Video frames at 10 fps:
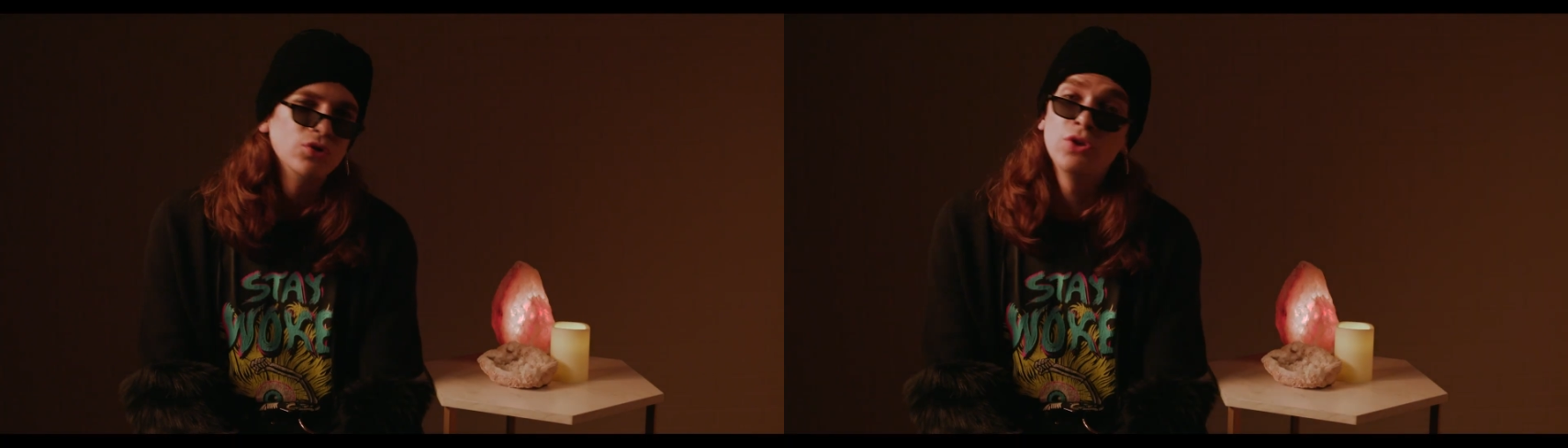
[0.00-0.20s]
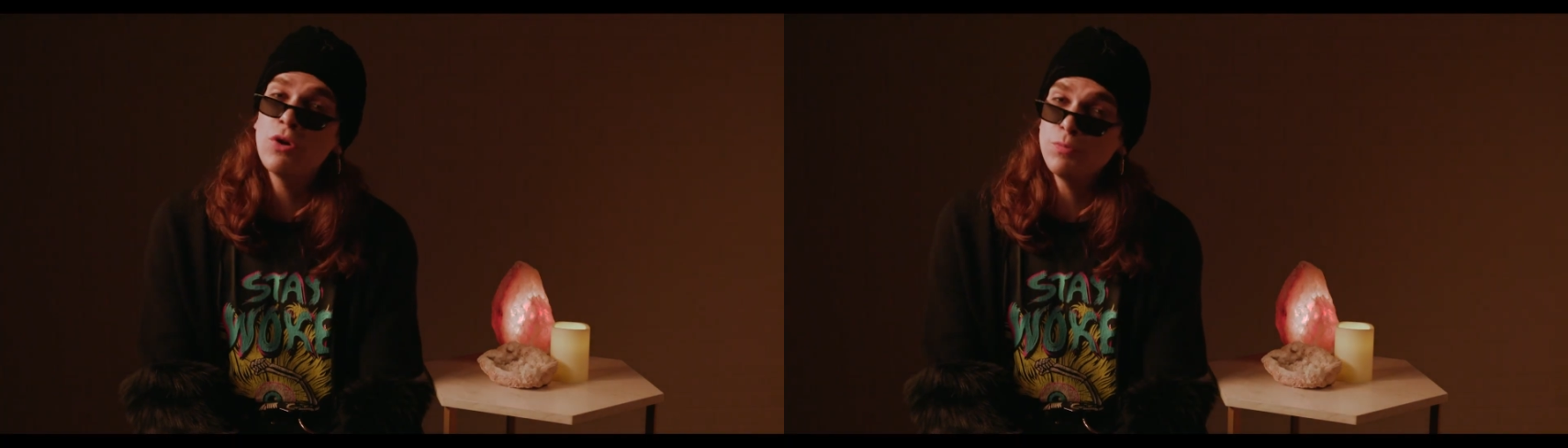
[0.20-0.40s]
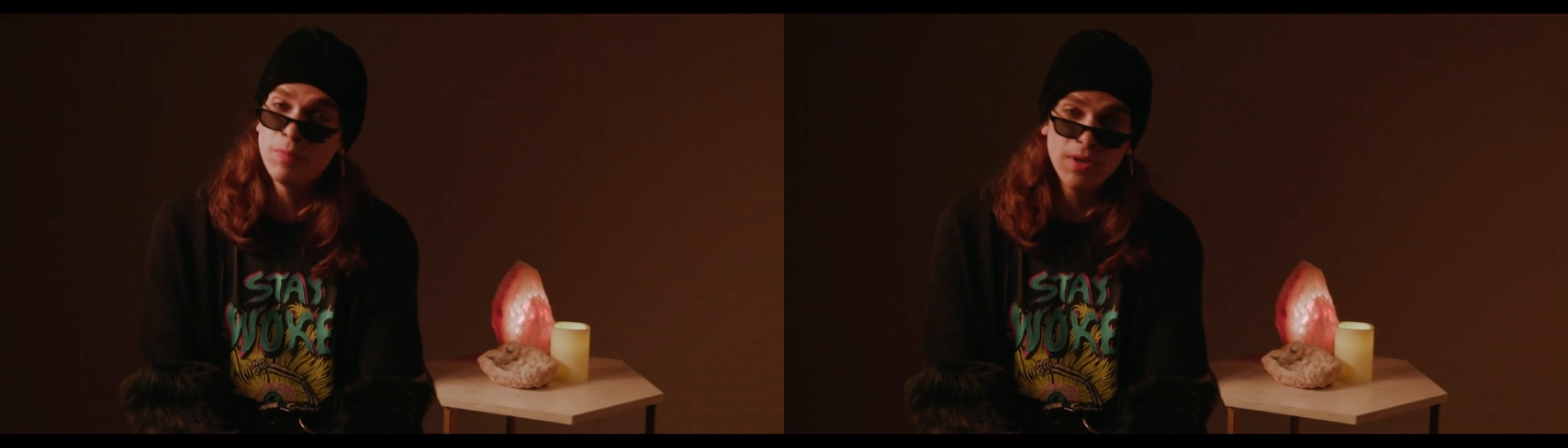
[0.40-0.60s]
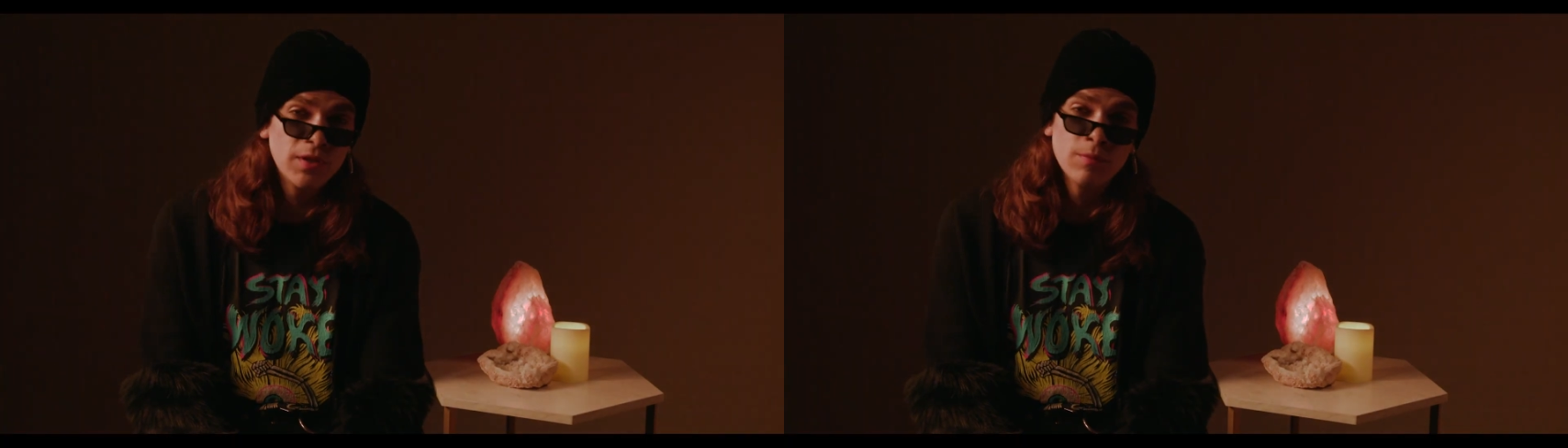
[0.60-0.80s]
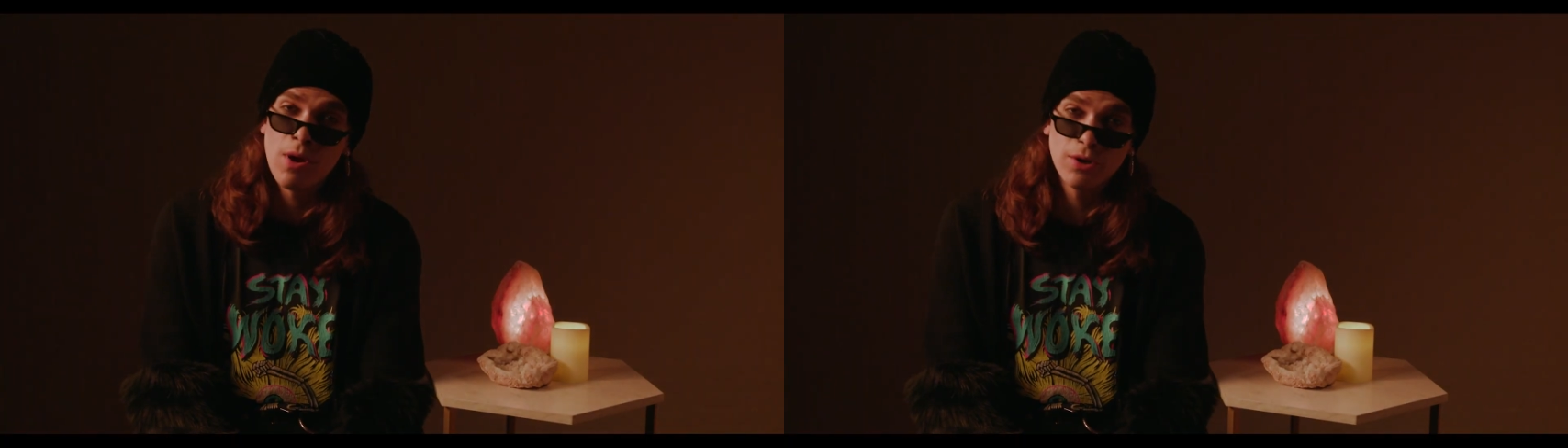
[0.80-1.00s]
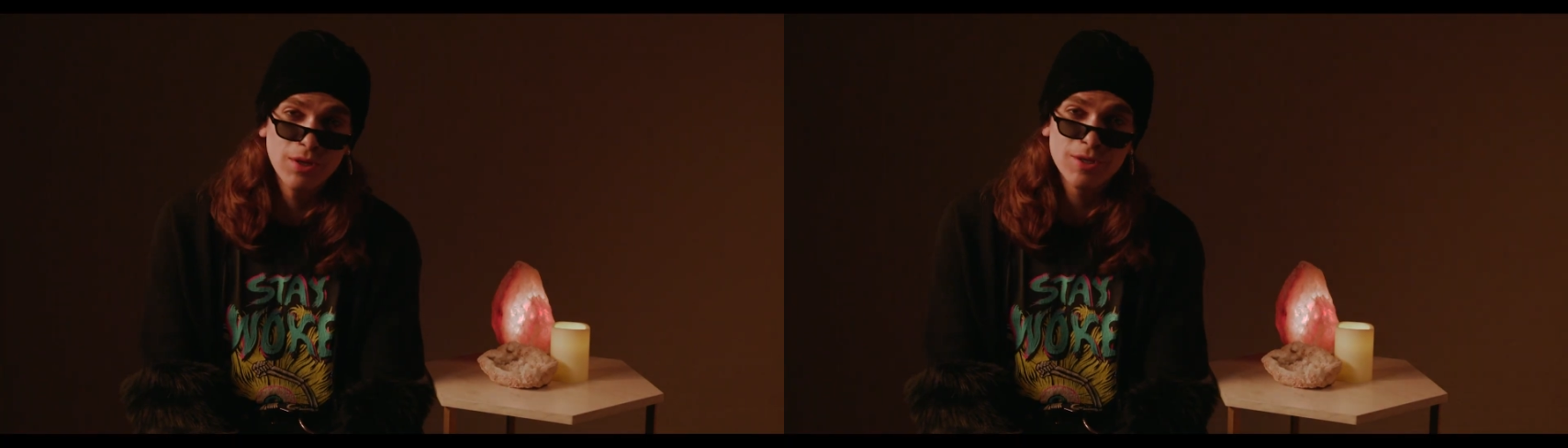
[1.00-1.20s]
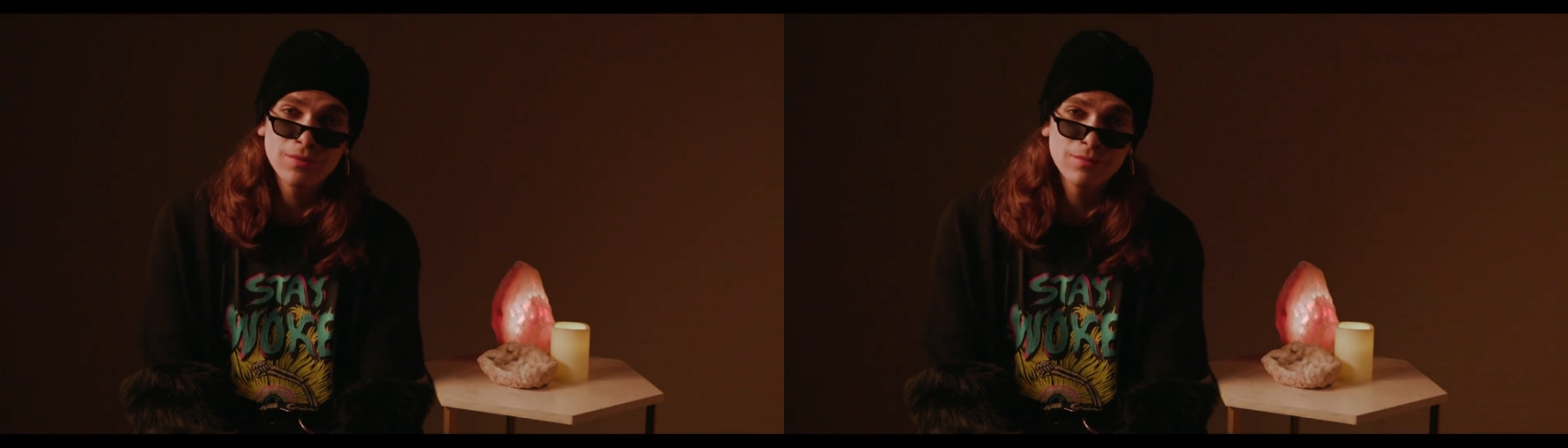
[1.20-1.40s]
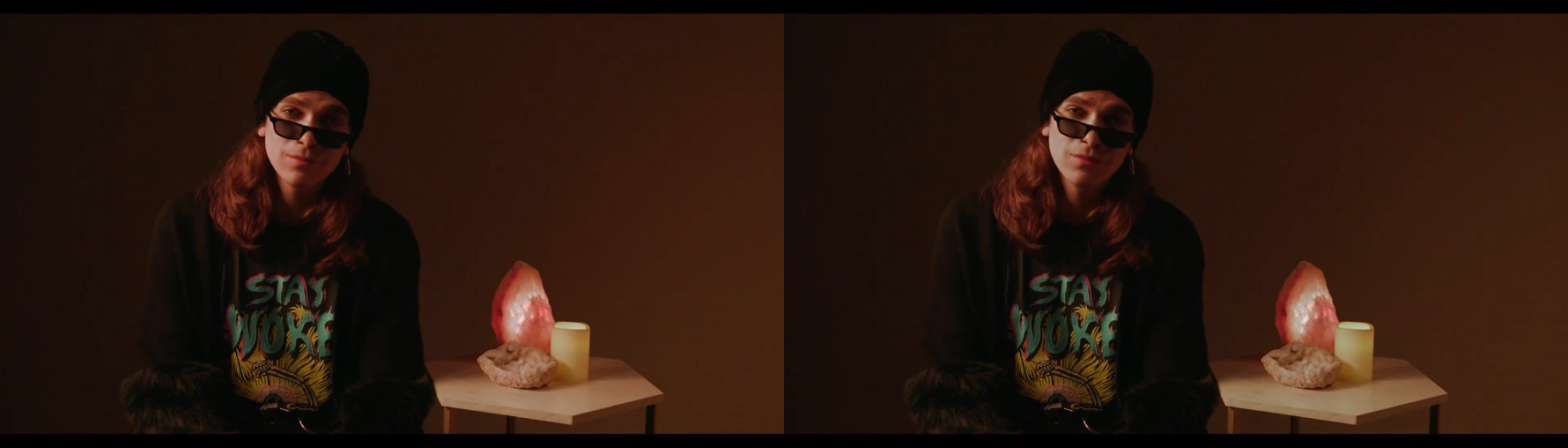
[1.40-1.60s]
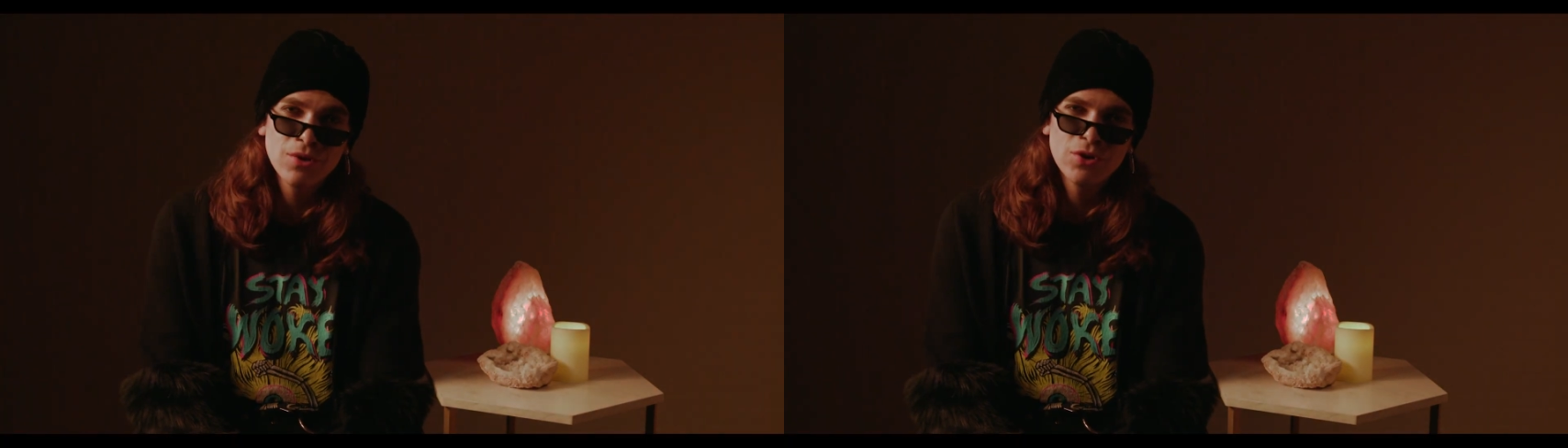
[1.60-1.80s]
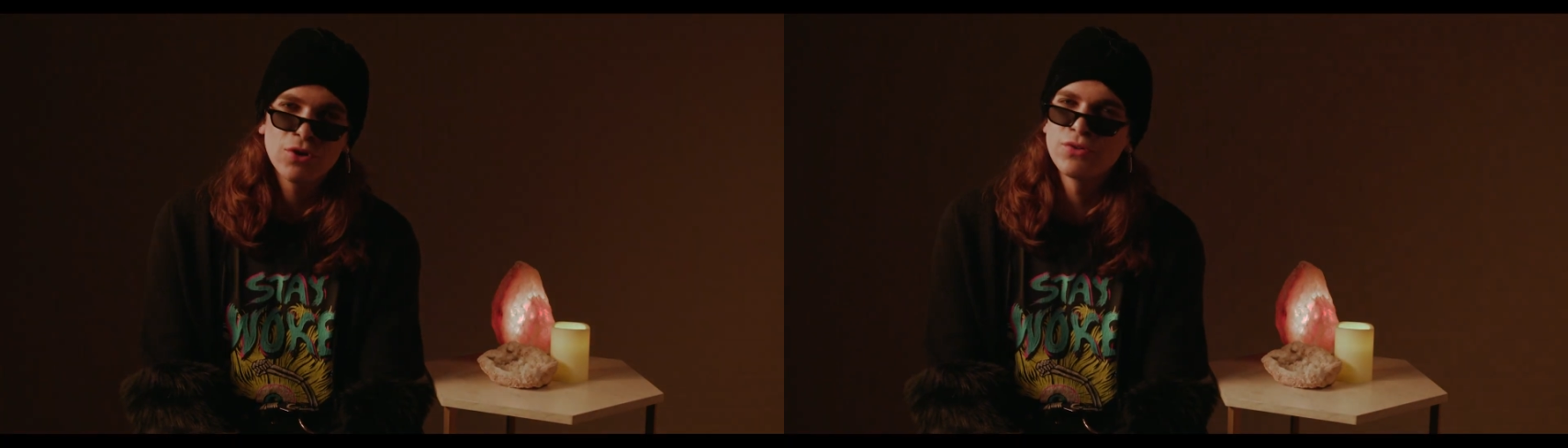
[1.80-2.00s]
Don't be demonic.
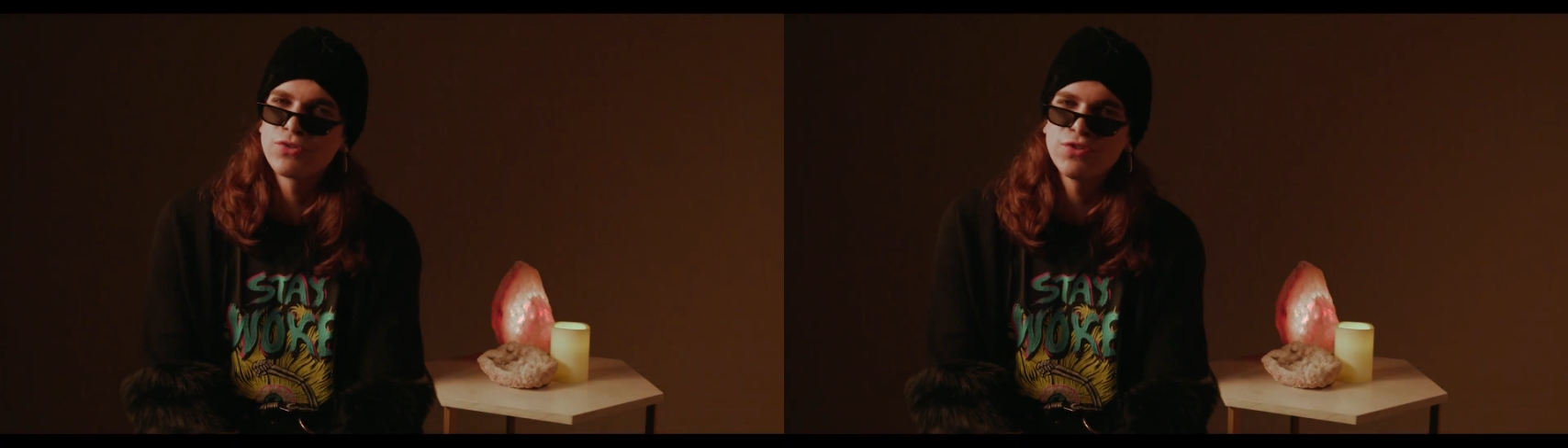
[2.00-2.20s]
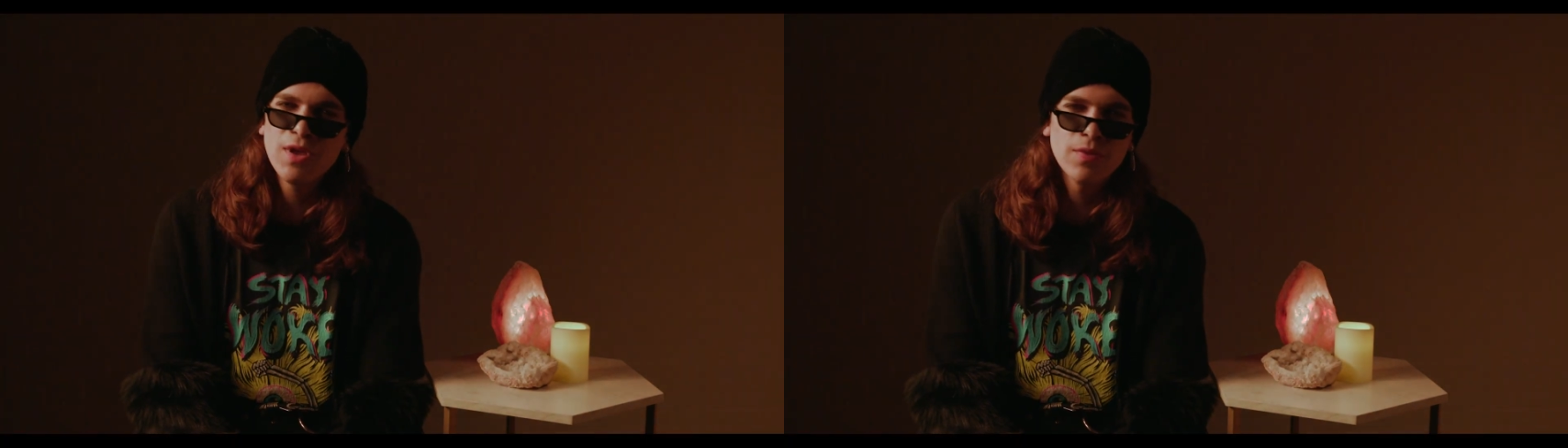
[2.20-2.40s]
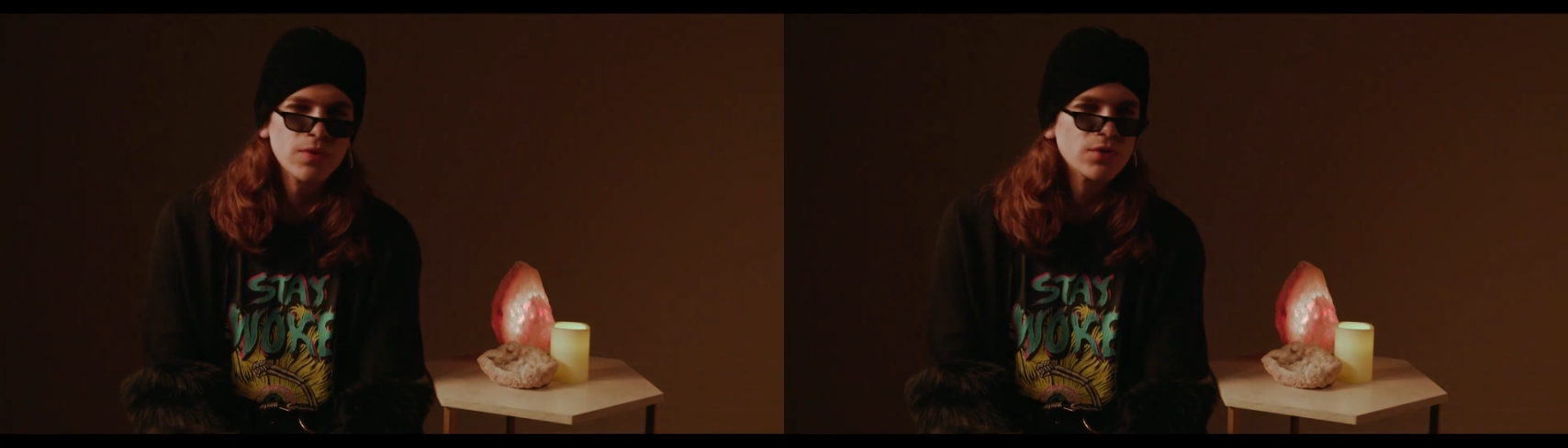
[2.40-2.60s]
Consent